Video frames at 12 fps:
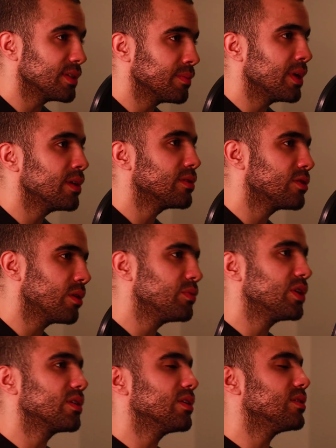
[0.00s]
his main
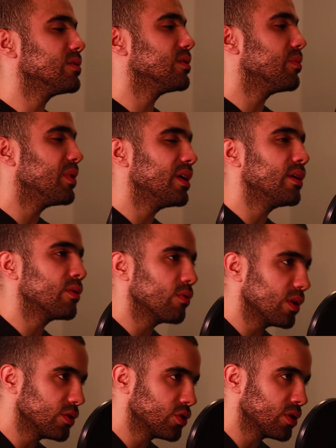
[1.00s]
subject is debating
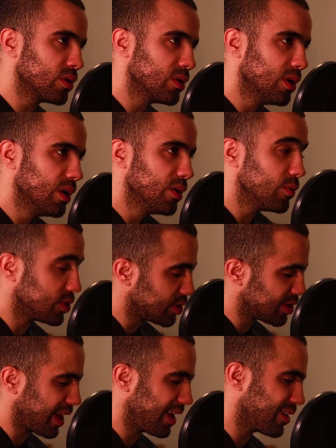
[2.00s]
religion, which
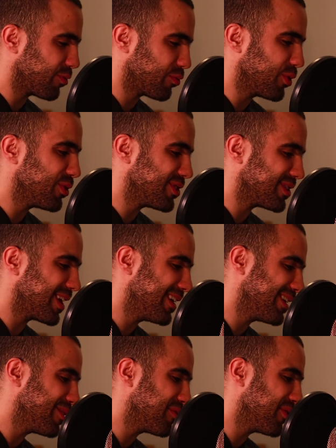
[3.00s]
is like very
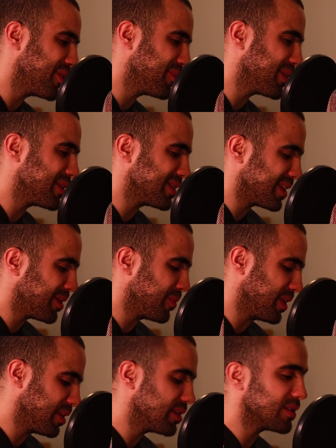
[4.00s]
sad, I find, because
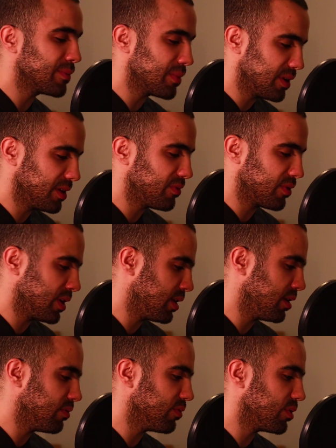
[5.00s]
he doesn't believe in
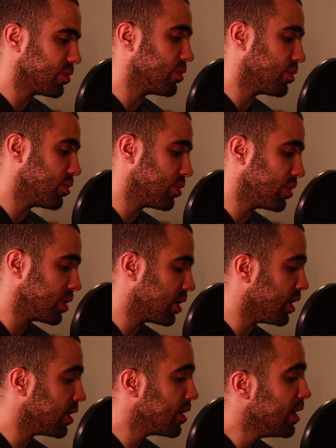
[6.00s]
any of it or in
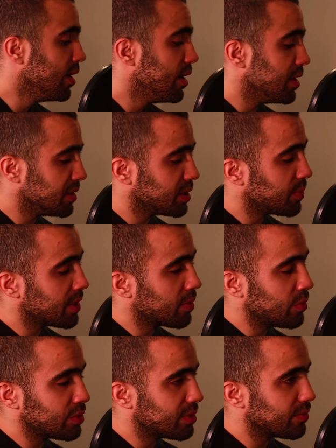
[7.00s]
God, and he
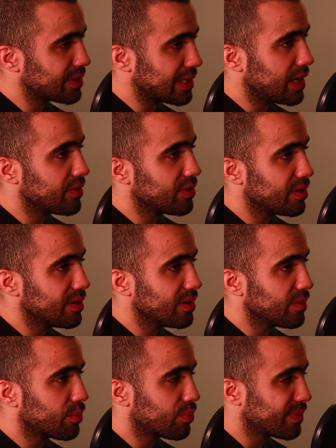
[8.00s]
spent most of his life
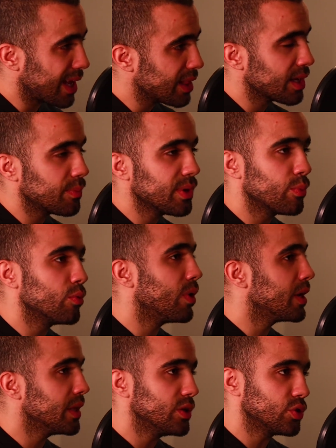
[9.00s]
telling people
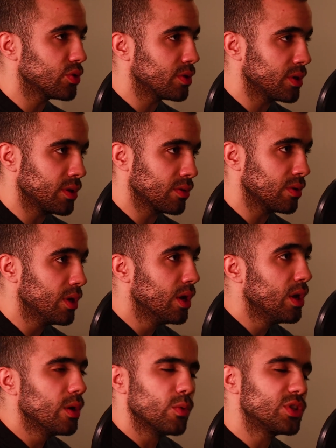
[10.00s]
why they shouldn't either.
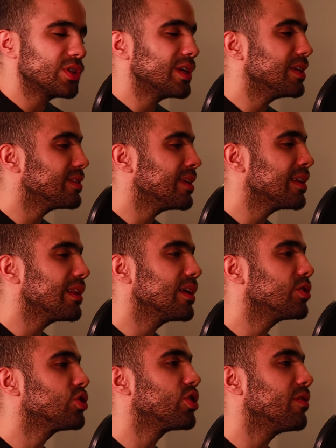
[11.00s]
Which he's not
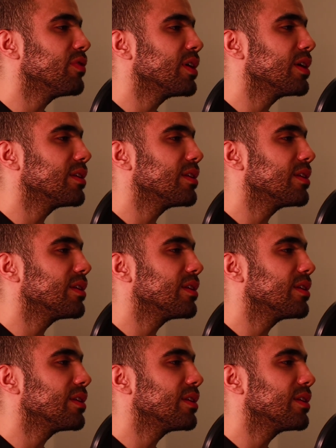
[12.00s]
like shoving